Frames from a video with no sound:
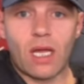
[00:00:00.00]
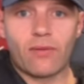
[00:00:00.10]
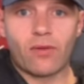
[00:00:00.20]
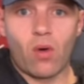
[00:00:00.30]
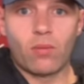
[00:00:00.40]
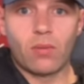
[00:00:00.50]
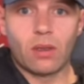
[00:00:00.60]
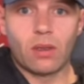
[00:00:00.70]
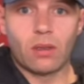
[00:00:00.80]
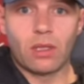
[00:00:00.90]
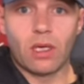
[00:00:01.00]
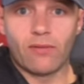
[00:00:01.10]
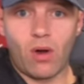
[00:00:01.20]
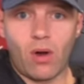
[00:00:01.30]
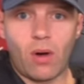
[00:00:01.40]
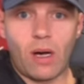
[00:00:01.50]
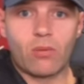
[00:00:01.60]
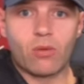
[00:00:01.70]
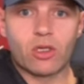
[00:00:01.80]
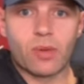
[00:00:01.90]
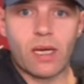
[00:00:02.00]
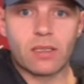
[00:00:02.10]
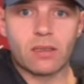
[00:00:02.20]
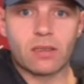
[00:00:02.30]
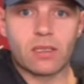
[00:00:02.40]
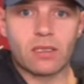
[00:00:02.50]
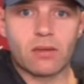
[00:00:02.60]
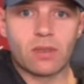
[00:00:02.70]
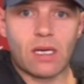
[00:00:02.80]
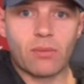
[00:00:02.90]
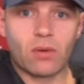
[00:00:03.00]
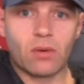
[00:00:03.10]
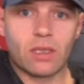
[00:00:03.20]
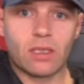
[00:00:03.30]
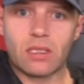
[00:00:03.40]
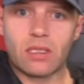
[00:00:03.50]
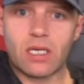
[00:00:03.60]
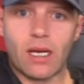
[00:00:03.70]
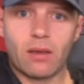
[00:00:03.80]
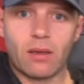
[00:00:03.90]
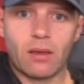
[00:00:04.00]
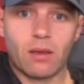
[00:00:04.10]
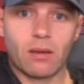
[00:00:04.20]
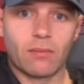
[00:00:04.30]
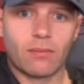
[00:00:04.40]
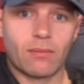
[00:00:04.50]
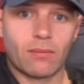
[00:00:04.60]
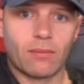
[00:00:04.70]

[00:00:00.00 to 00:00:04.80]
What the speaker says: For yous that have known me, you've known how much pressure the system's had me under since a child.